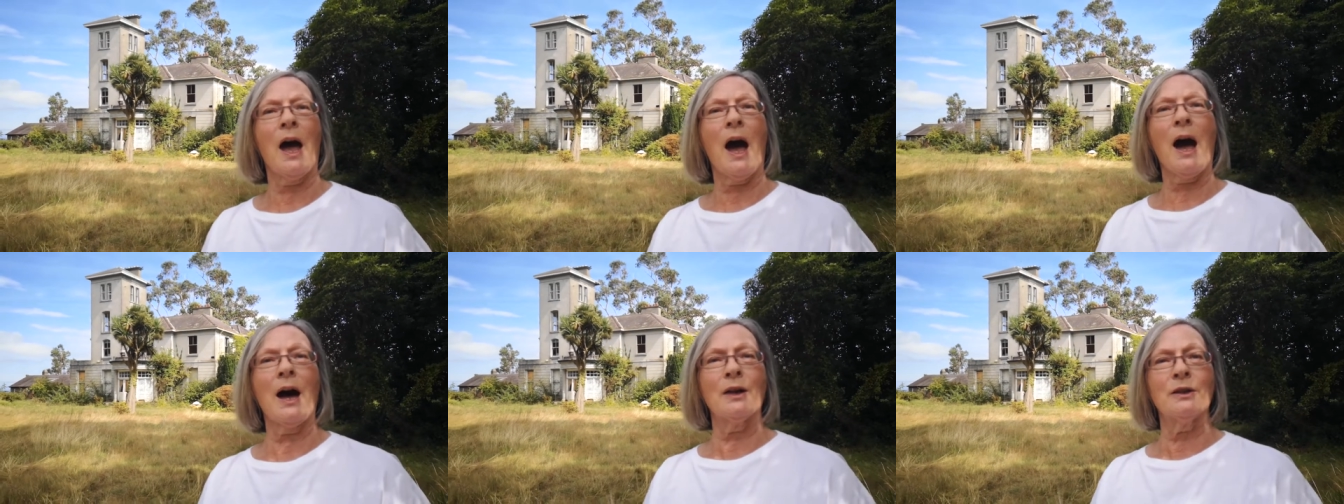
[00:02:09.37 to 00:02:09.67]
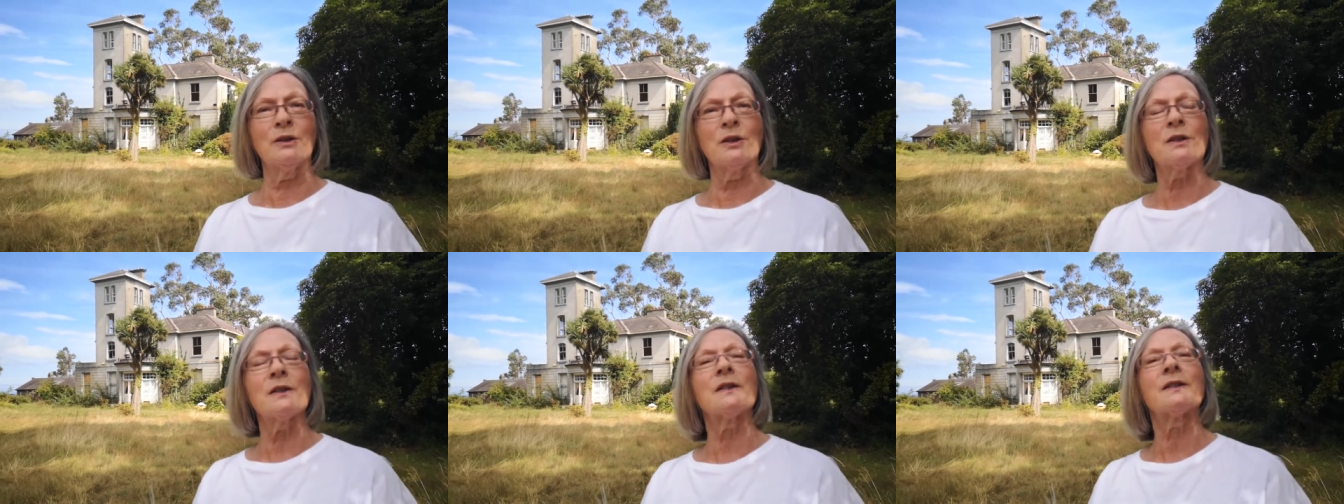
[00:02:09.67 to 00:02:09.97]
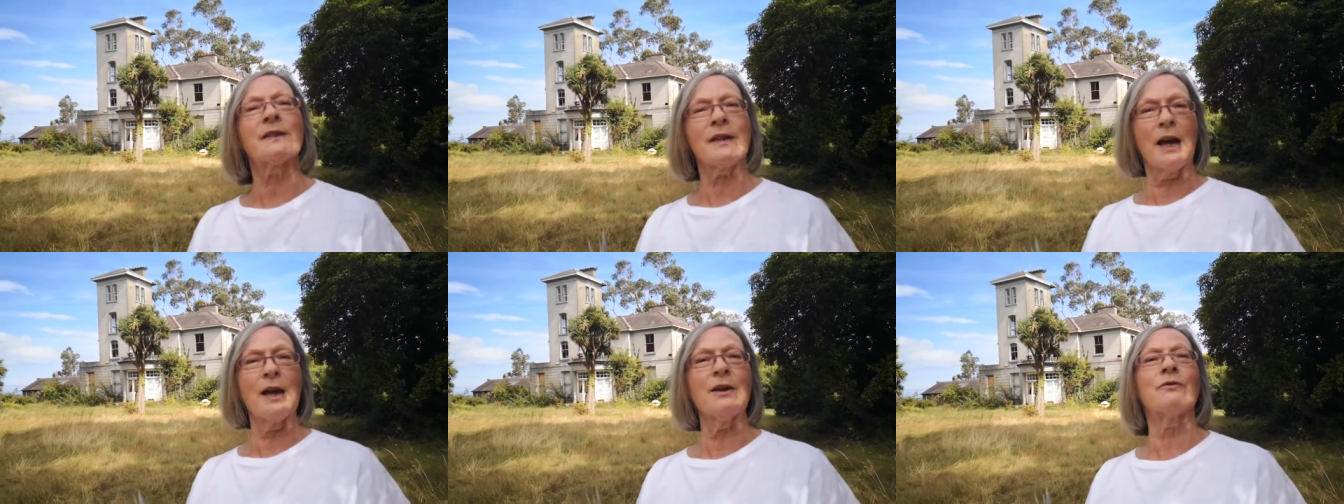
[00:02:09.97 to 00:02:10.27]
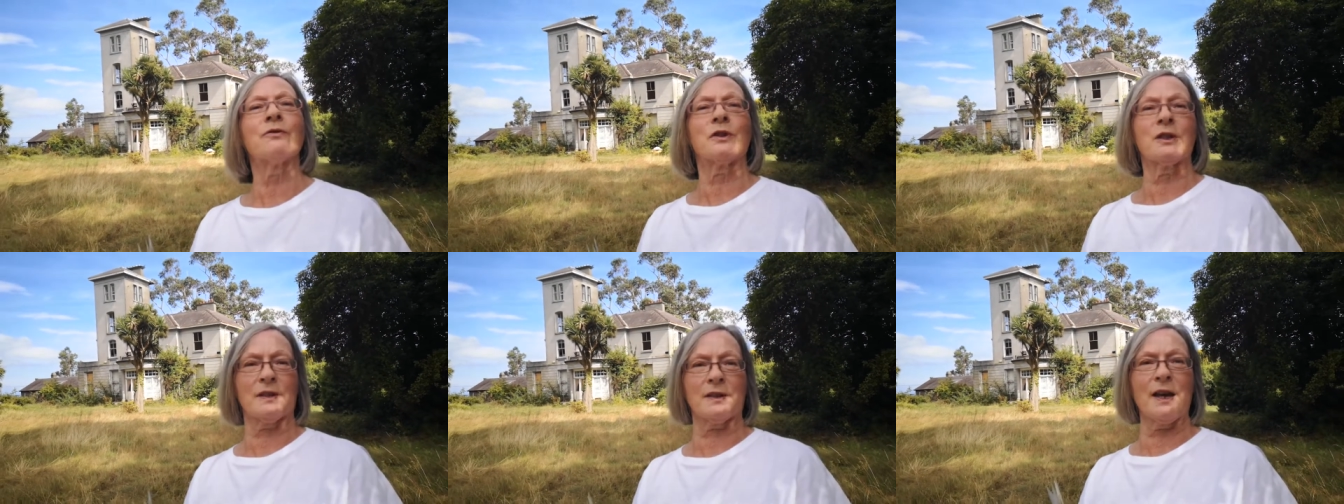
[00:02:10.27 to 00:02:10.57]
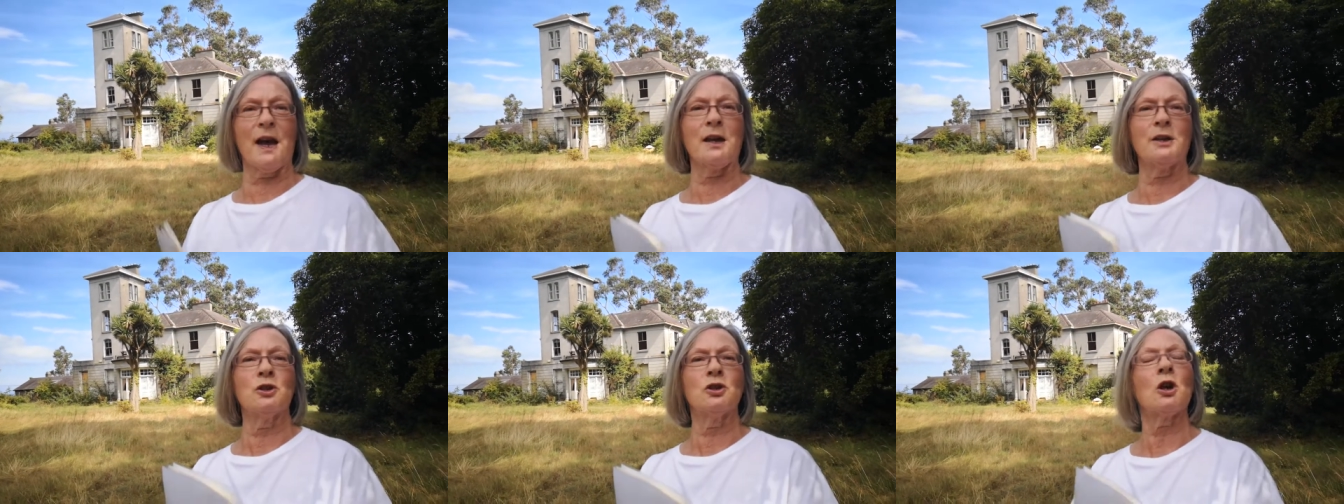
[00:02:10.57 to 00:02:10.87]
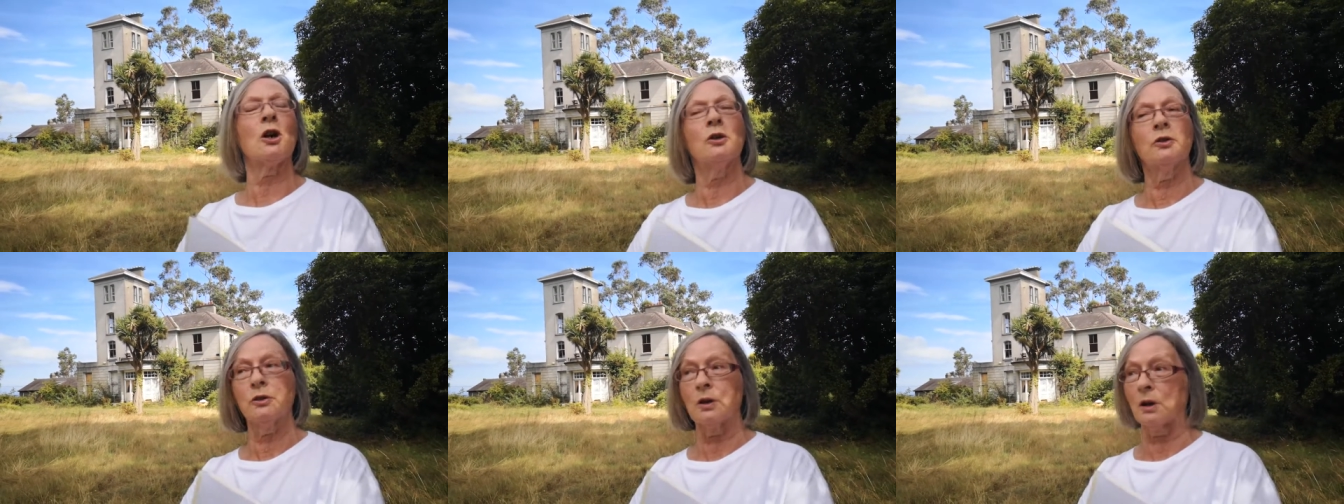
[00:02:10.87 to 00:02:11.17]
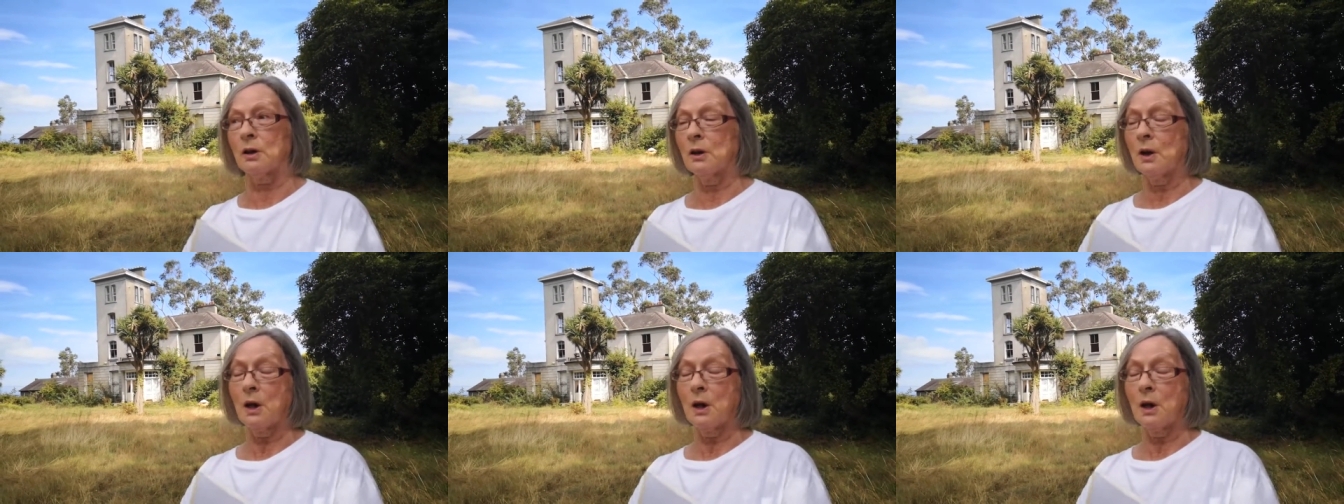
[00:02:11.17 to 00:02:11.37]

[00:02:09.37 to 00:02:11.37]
and safe to send under